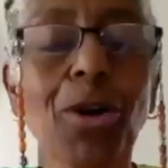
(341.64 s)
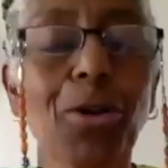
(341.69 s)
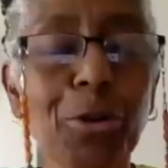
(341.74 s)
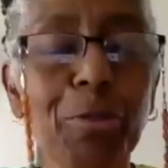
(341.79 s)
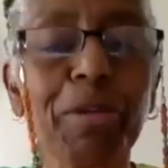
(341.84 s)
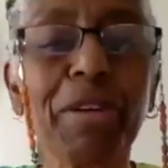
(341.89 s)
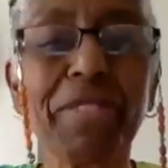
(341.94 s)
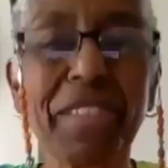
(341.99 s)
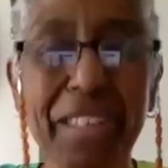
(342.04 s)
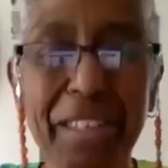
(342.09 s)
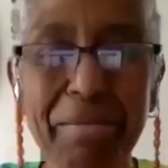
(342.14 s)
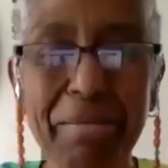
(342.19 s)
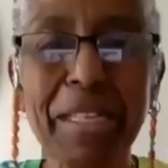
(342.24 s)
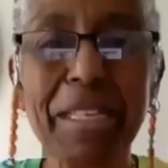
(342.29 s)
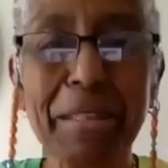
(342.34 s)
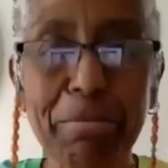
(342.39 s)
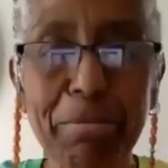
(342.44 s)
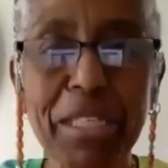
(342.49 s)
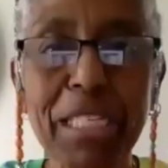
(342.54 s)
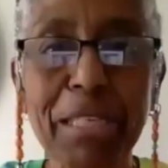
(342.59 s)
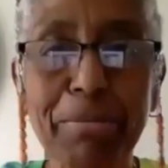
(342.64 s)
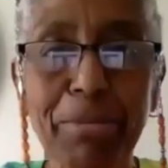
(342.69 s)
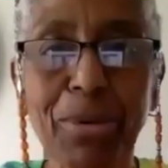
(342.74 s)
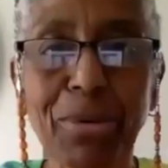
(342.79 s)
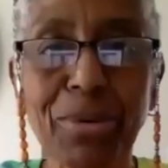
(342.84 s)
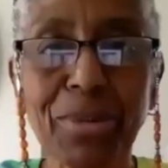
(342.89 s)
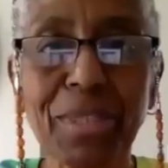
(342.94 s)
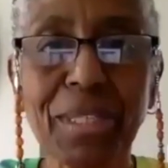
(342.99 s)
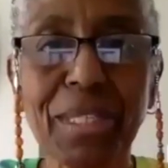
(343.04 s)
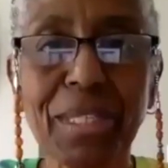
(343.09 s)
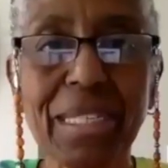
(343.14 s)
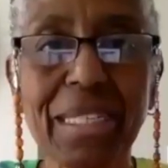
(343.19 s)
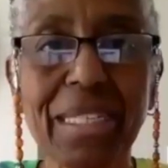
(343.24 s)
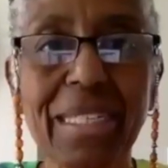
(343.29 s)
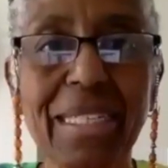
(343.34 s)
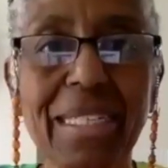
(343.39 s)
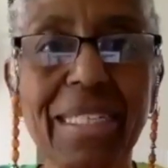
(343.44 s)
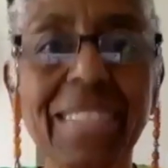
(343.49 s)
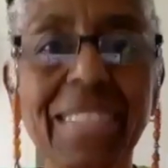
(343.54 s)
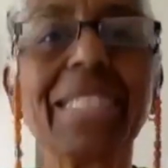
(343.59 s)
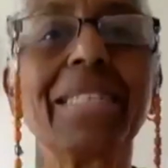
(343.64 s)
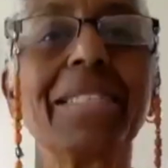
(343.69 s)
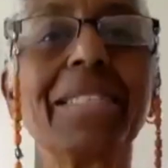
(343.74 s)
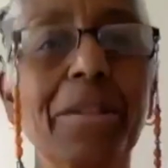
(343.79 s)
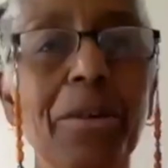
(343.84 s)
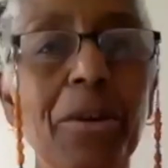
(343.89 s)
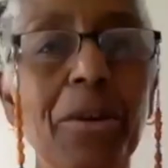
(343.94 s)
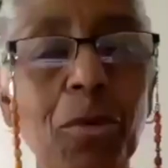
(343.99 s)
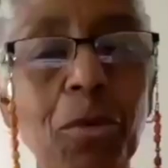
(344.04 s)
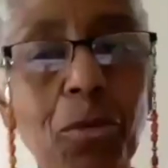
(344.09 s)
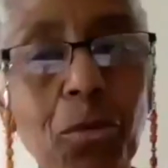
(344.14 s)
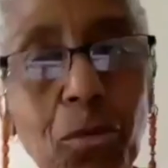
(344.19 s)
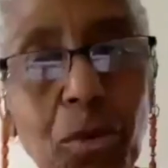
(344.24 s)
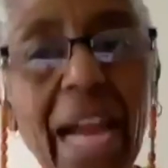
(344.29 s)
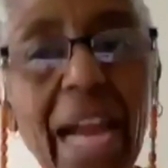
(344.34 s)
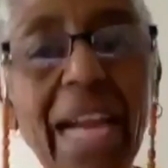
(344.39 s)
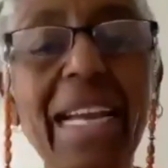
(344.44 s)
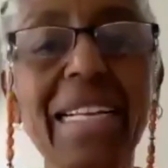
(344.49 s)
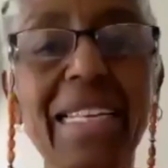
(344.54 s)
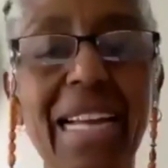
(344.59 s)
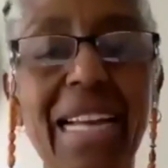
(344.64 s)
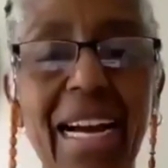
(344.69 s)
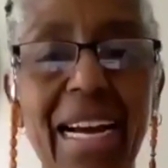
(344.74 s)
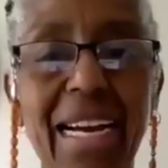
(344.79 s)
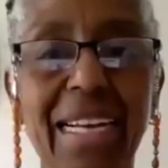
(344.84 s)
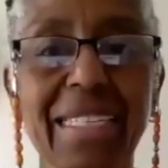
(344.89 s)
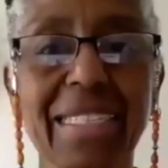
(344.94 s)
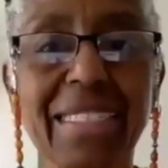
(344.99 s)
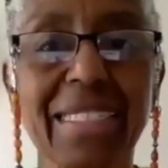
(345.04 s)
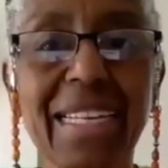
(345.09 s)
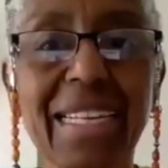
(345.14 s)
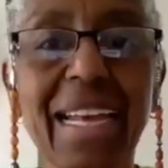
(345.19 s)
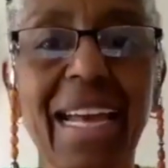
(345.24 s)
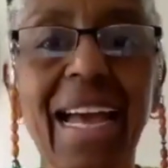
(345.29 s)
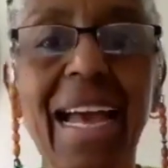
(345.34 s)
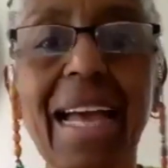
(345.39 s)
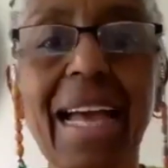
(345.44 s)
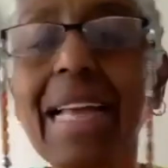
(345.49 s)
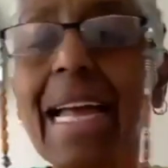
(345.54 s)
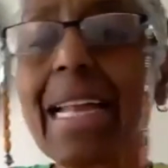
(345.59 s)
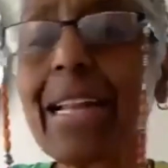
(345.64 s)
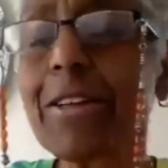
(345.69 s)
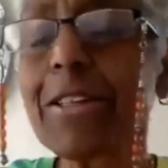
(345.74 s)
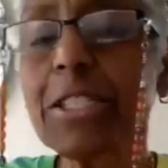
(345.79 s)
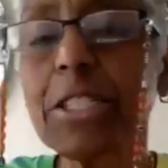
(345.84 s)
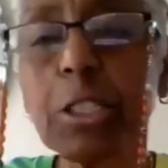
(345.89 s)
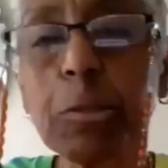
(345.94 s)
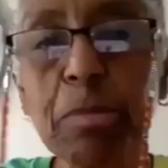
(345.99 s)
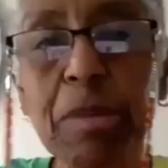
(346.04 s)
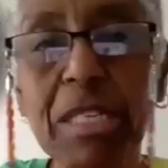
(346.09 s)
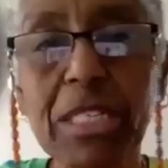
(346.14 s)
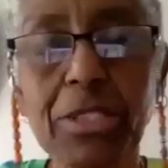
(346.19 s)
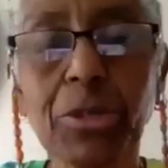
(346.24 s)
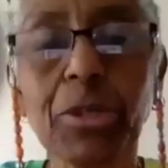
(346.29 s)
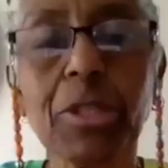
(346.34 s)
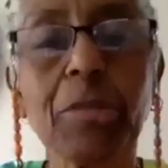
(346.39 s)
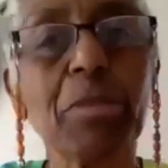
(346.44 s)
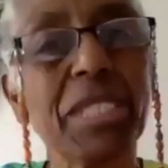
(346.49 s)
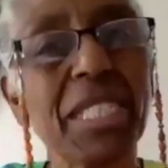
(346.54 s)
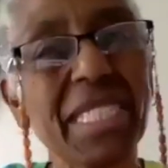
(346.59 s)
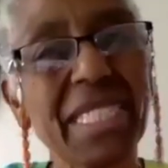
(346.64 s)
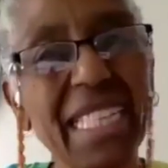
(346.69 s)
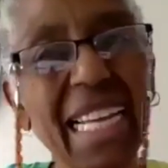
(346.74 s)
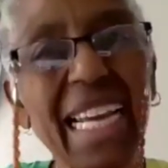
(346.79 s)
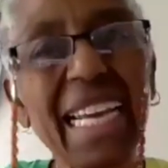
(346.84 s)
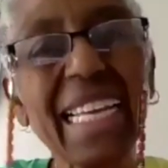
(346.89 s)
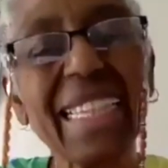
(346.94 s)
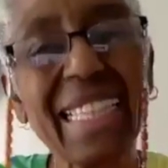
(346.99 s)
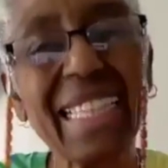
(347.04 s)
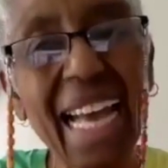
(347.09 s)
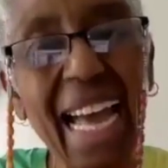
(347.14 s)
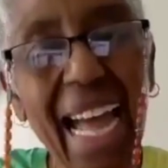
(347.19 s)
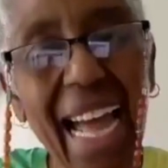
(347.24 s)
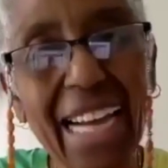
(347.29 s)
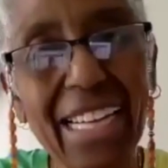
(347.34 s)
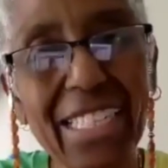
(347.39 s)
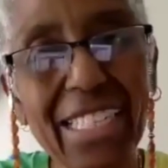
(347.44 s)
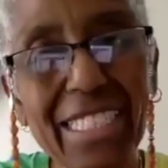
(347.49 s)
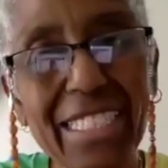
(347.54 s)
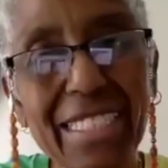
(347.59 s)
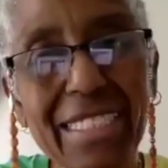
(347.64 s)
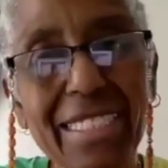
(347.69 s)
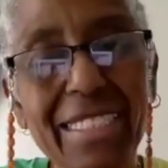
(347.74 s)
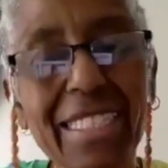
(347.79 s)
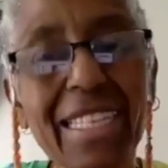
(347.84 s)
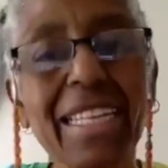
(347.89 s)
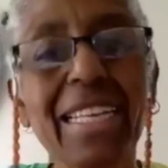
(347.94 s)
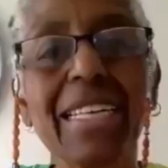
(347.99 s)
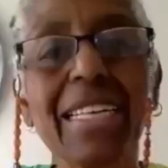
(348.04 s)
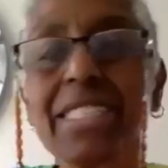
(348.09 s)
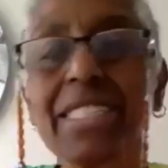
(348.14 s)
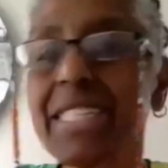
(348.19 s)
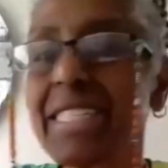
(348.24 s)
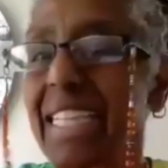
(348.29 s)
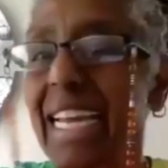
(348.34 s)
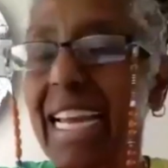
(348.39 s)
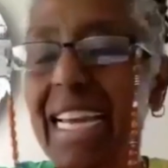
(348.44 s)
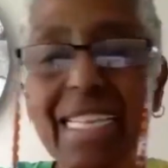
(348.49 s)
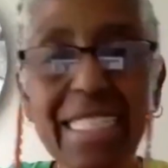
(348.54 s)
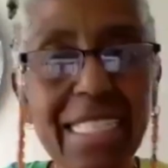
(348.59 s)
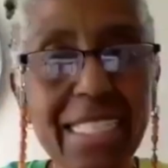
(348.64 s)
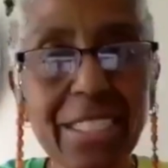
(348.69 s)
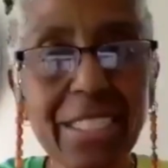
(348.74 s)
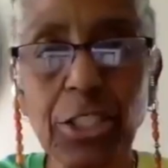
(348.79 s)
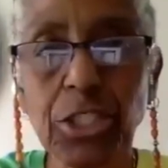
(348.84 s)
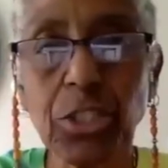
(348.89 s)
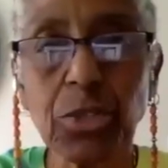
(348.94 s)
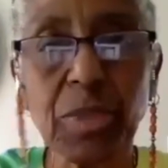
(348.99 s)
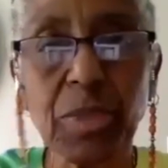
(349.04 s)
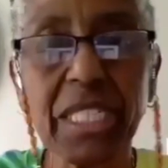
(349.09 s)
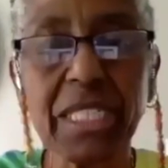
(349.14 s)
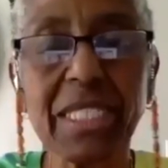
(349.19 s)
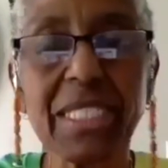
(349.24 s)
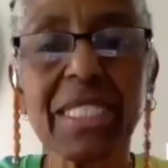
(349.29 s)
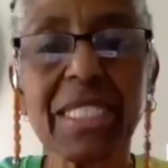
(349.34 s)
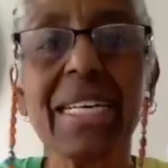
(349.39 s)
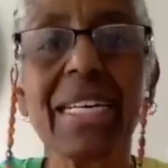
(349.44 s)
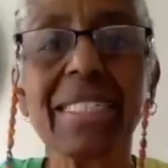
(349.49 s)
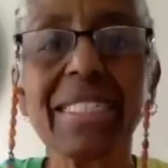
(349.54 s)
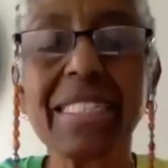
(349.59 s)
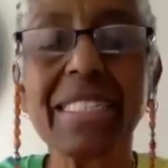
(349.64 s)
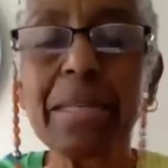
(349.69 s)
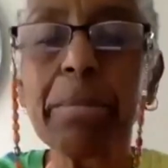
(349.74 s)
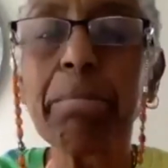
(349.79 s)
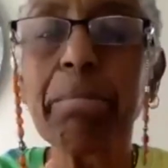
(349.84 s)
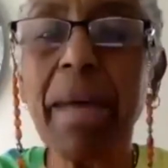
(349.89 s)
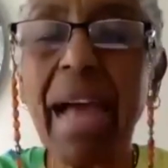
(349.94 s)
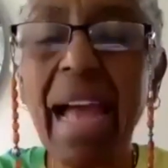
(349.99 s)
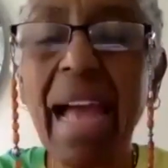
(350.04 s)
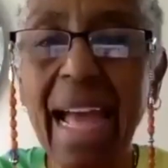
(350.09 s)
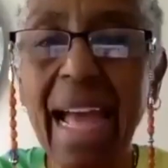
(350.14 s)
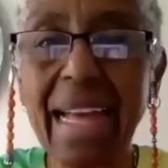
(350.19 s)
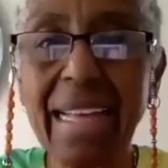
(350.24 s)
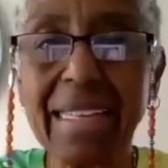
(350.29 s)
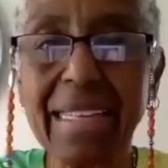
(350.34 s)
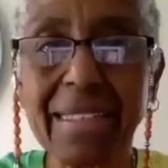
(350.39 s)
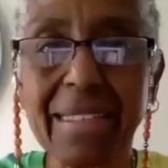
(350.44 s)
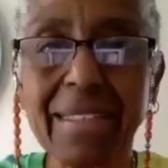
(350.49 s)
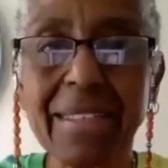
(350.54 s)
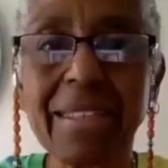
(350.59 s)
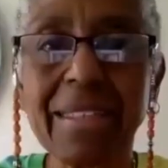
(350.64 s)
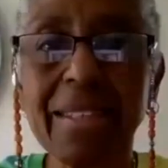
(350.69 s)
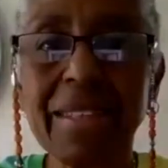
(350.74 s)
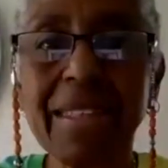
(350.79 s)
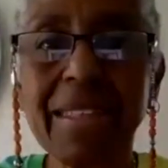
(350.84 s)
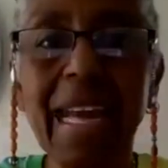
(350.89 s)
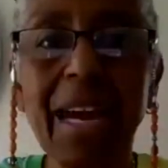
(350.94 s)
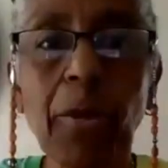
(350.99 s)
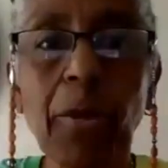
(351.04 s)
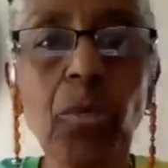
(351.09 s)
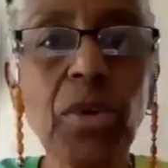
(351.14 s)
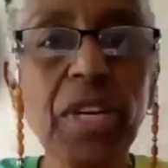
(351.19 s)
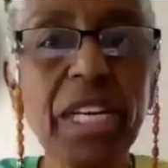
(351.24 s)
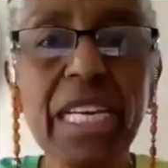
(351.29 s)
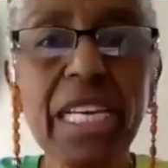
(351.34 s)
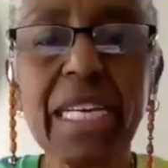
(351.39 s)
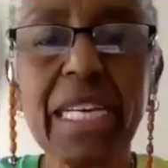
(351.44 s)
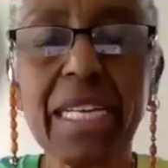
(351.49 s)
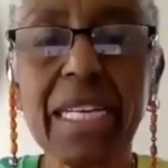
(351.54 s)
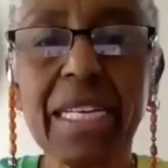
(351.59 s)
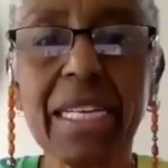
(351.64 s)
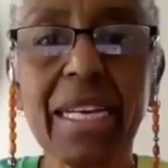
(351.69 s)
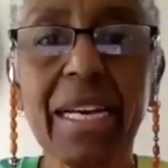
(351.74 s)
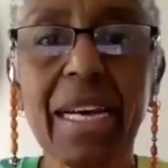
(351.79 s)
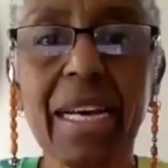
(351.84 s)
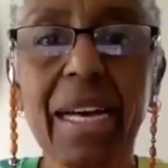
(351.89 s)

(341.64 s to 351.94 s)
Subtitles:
group of committed people to recognize and not only speak to it, but to take the actions, to take to the streets, to demand that we